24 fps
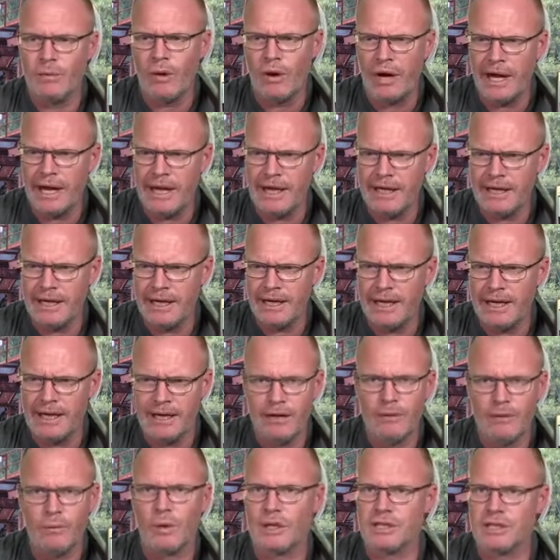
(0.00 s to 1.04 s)

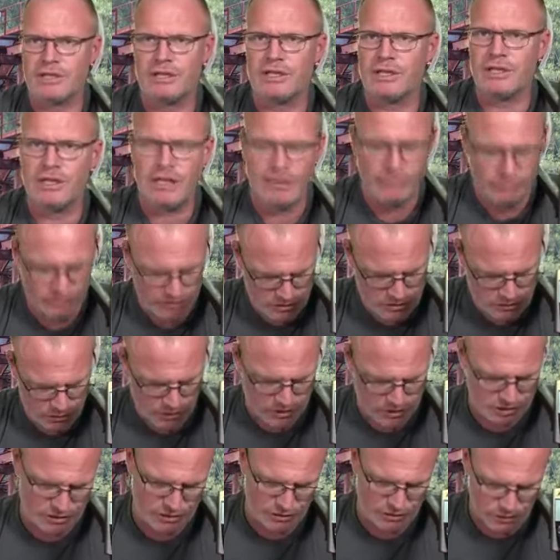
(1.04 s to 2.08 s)
Why? What's the difference?
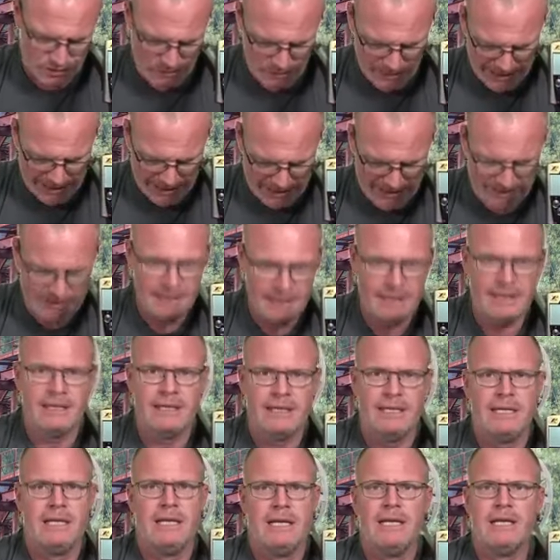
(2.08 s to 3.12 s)
What's good about it?
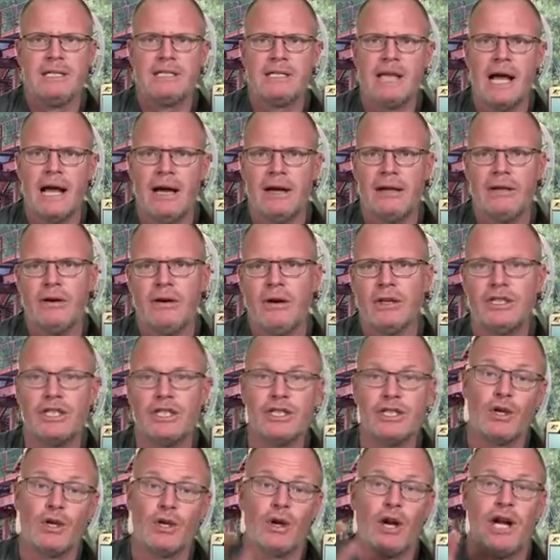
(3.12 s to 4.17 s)
So I
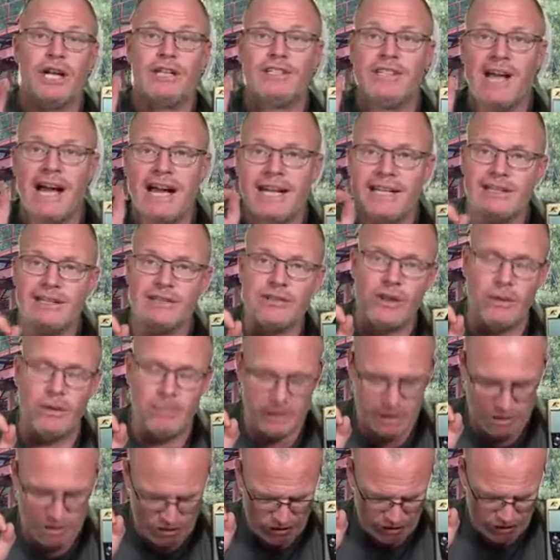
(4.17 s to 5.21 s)
thought I'd take this
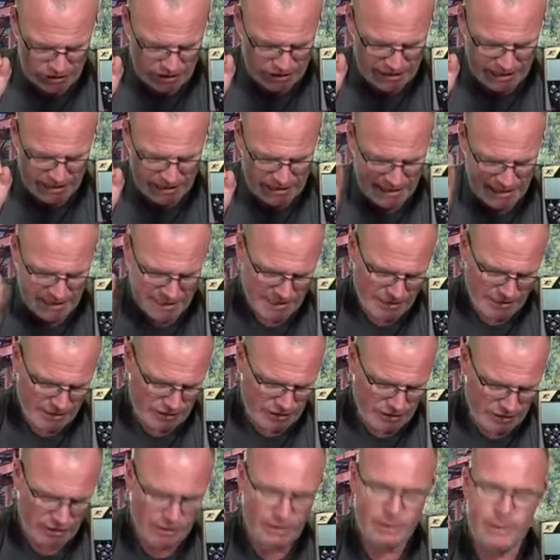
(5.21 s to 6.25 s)
opportunity
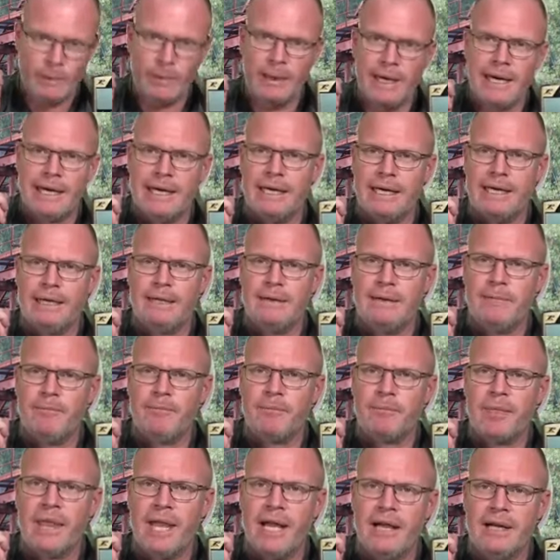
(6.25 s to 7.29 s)
to
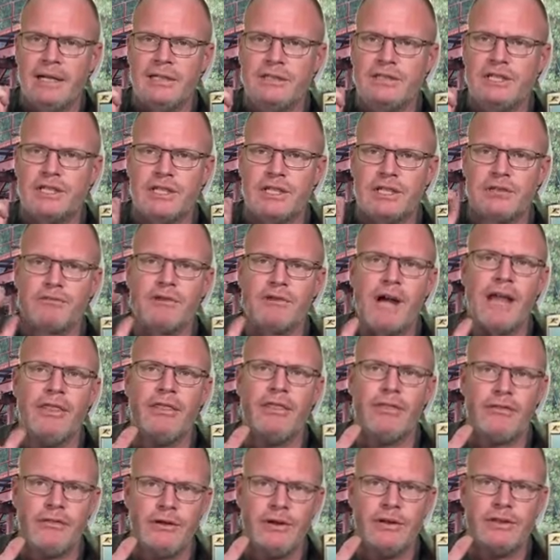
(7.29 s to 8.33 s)
just
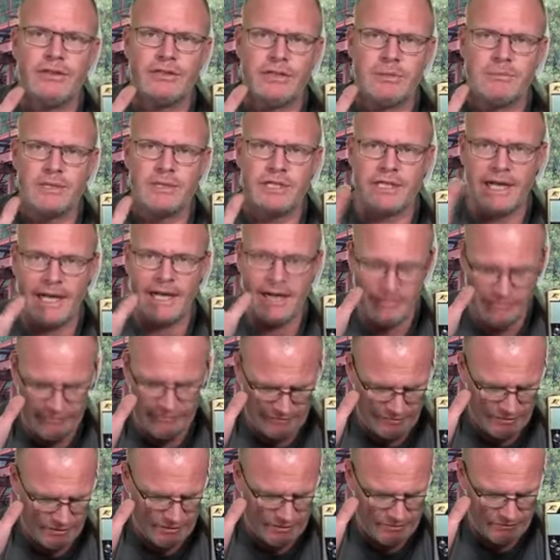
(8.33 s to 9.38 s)
run through some
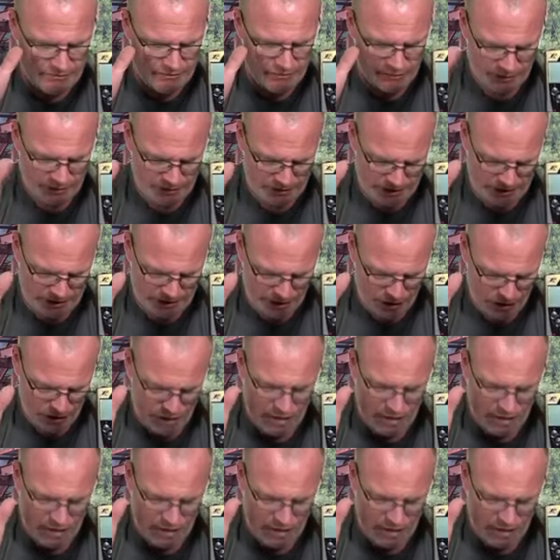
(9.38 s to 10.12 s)
stuff for it.